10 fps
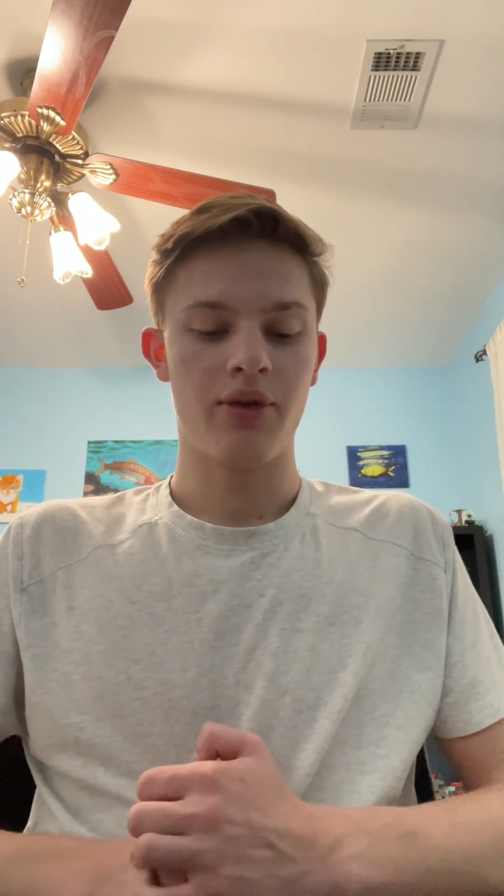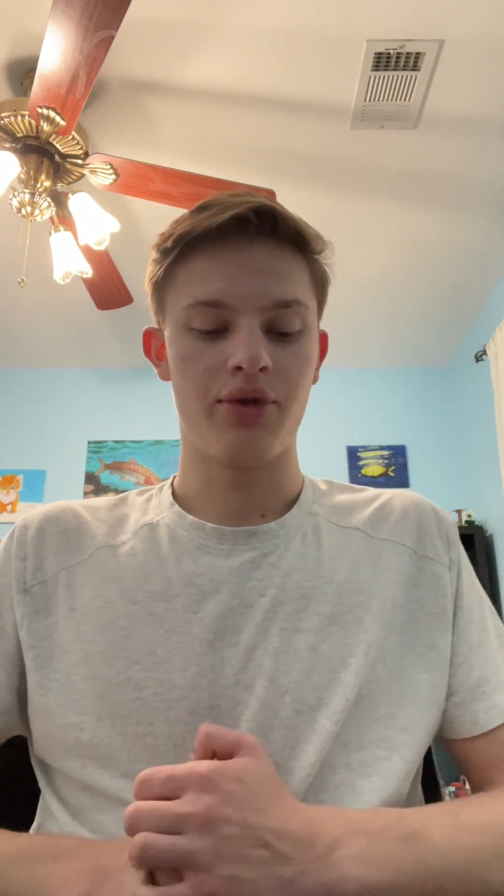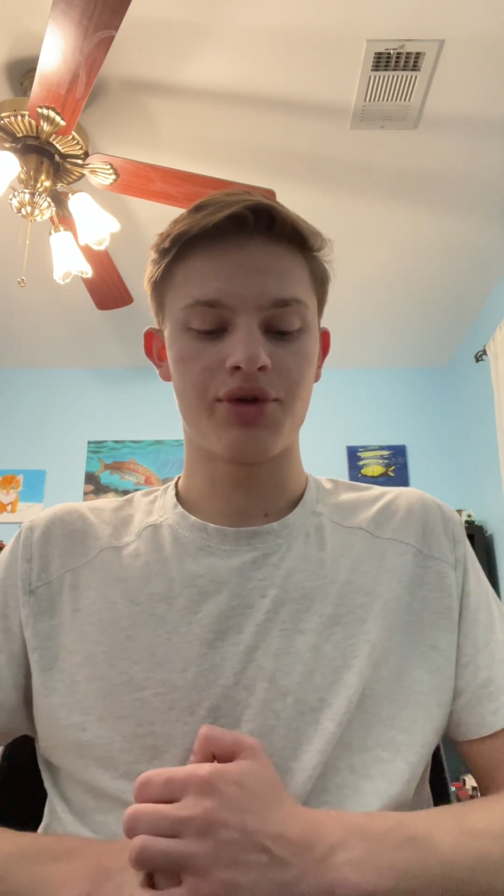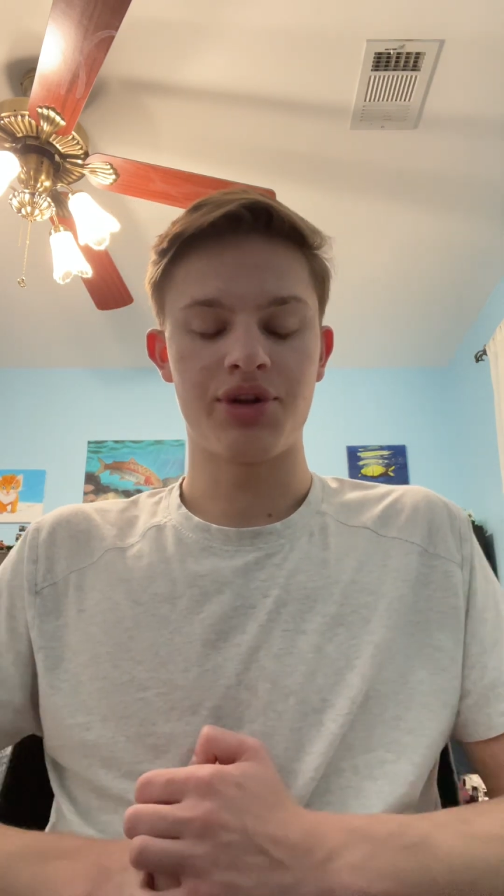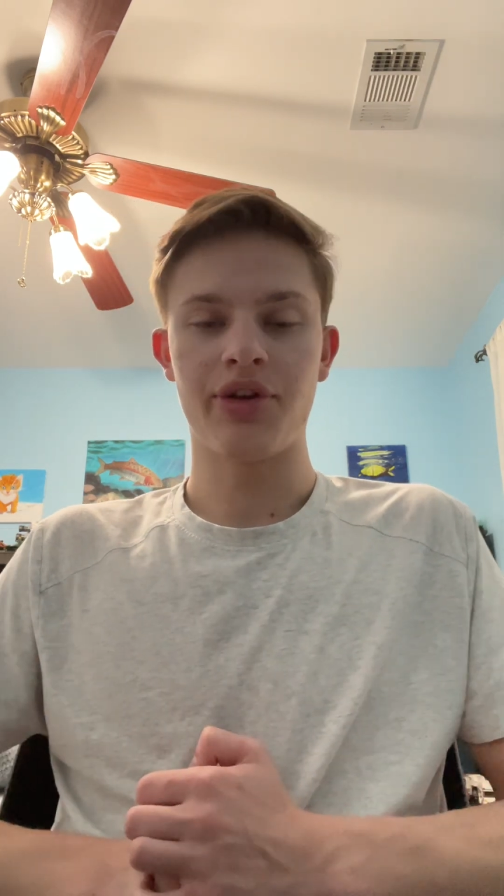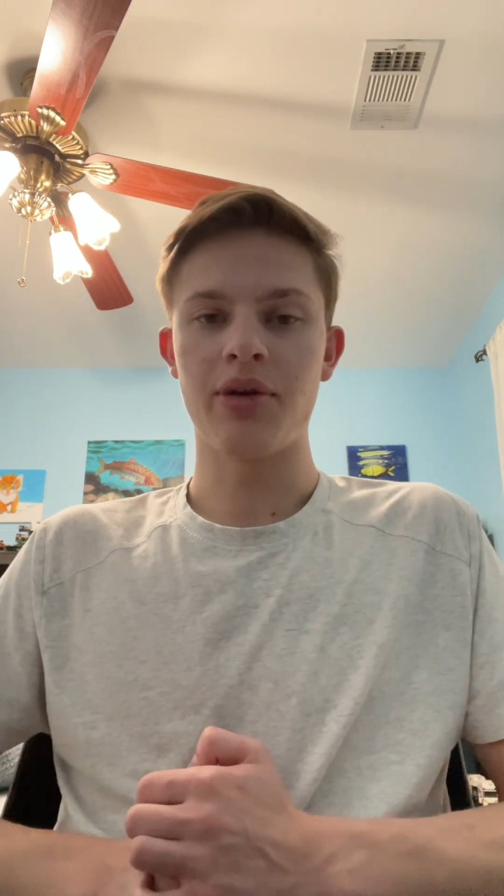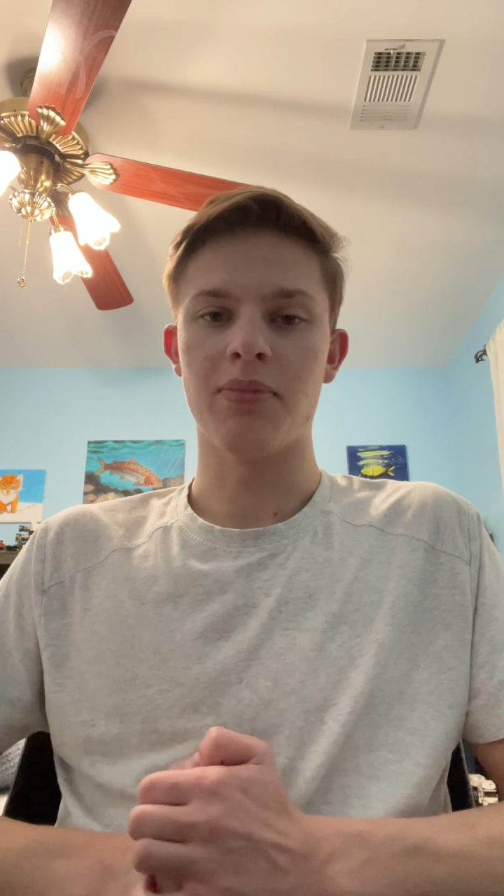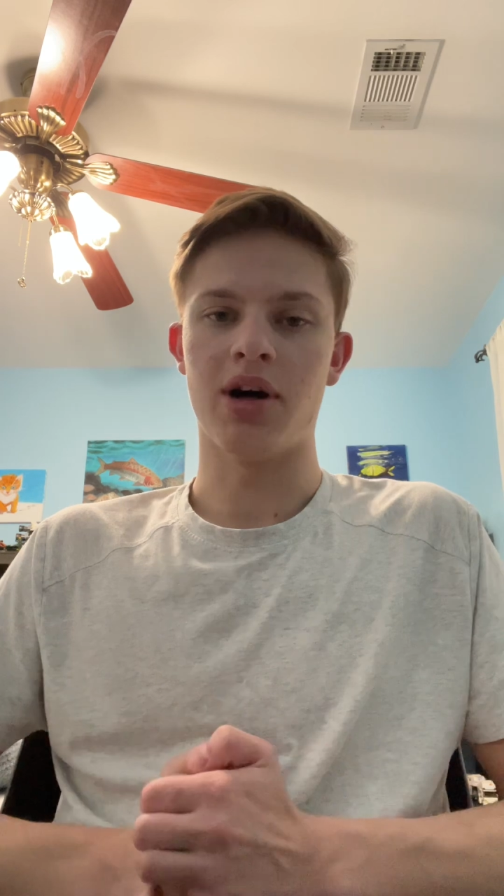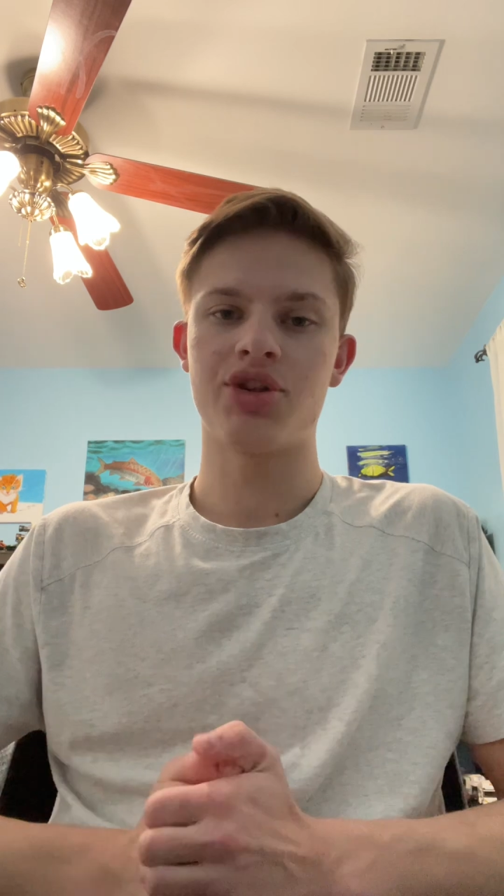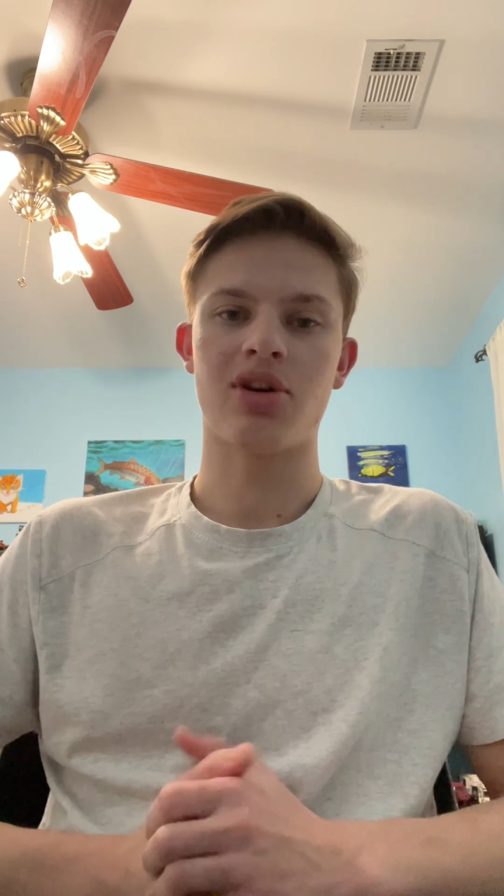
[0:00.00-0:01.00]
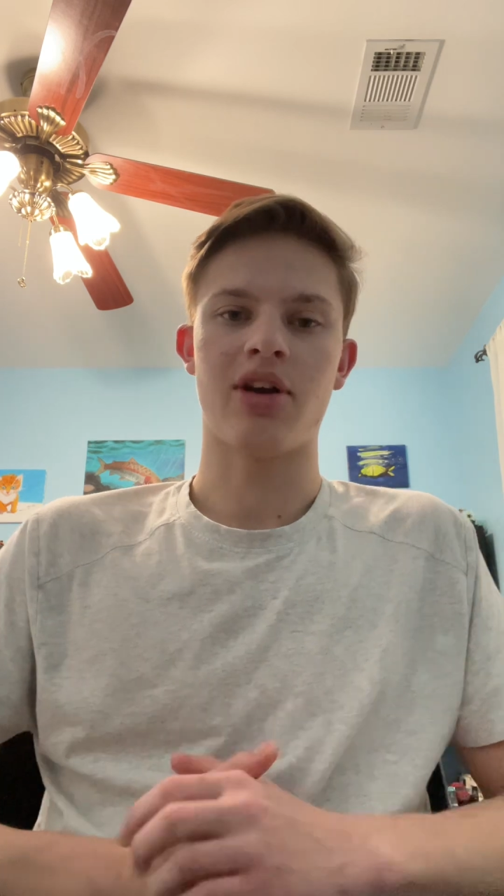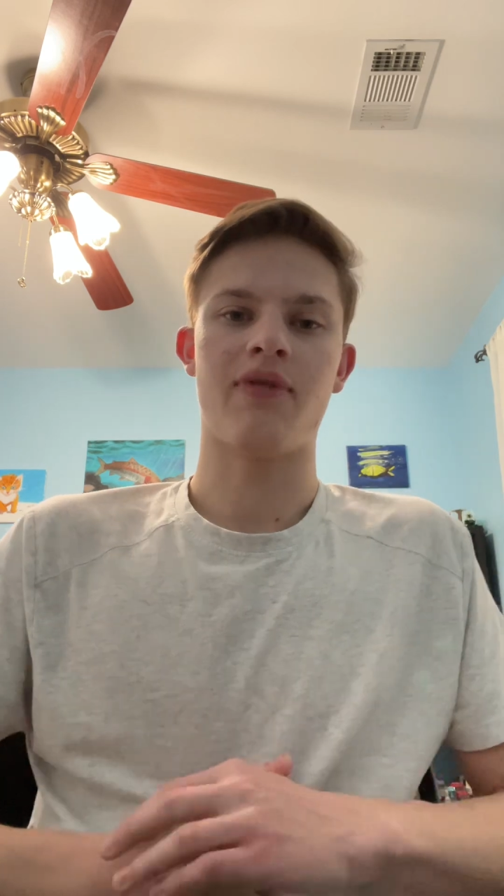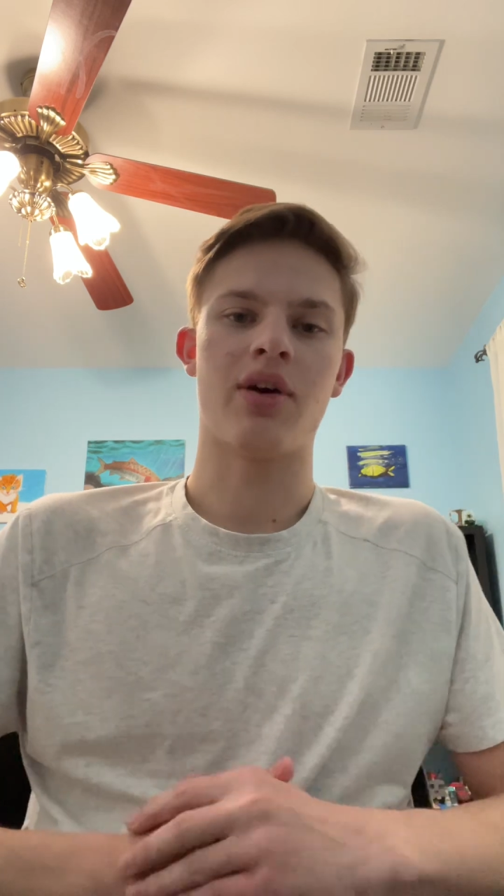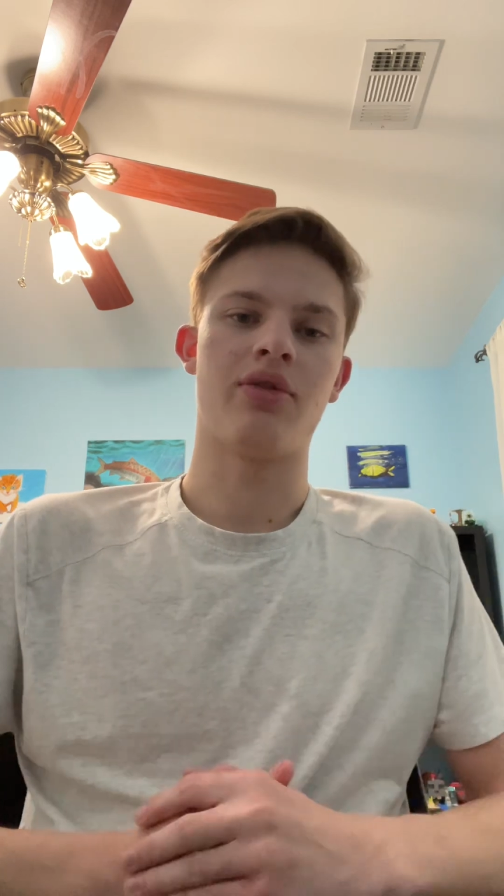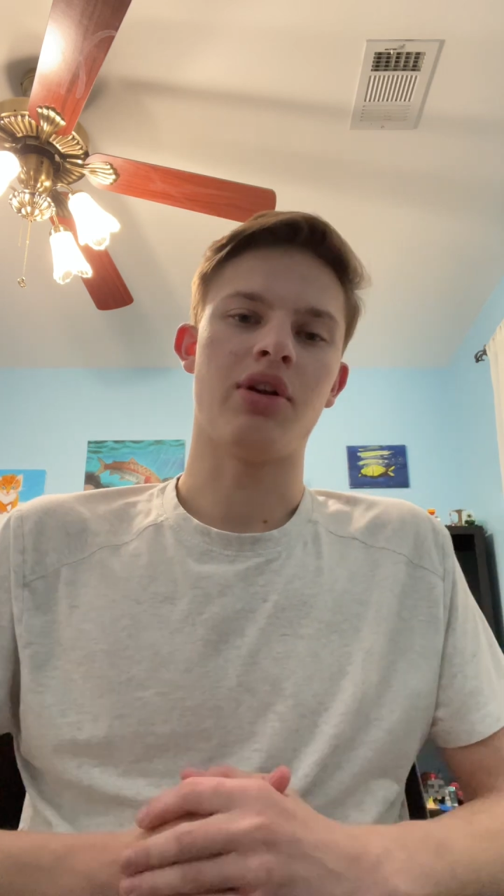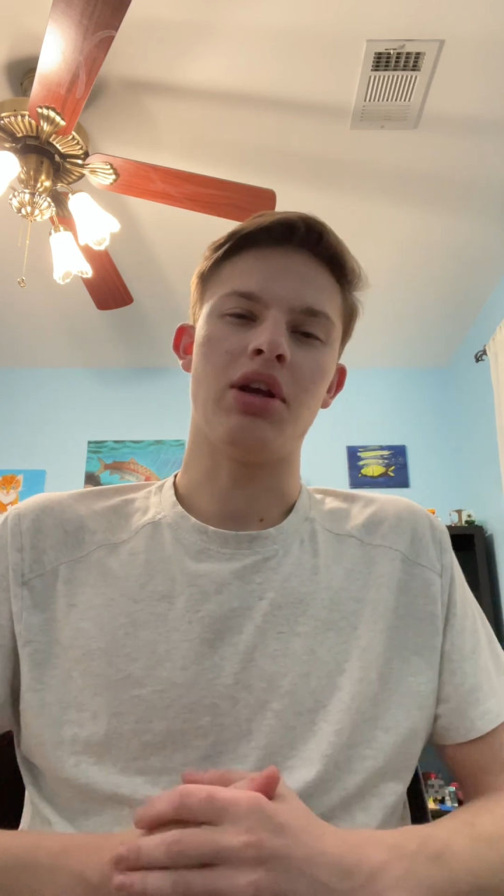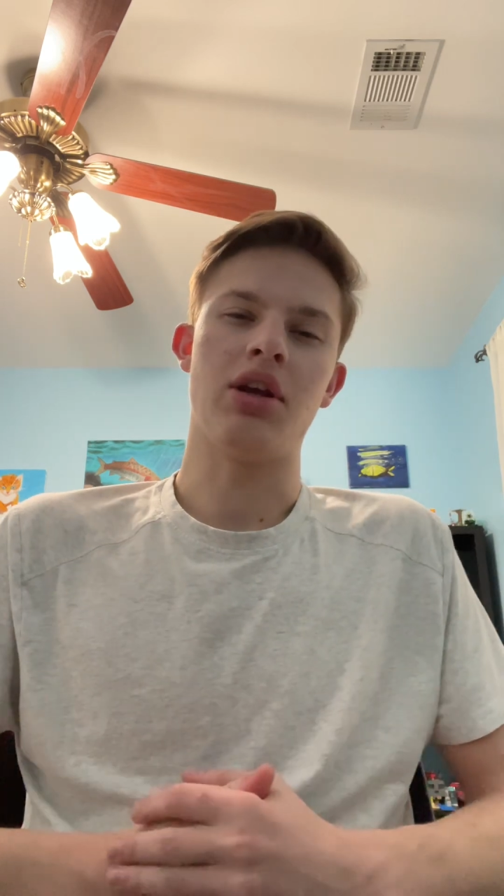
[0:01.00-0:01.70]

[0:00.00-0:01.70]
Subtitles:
there's nothing much I found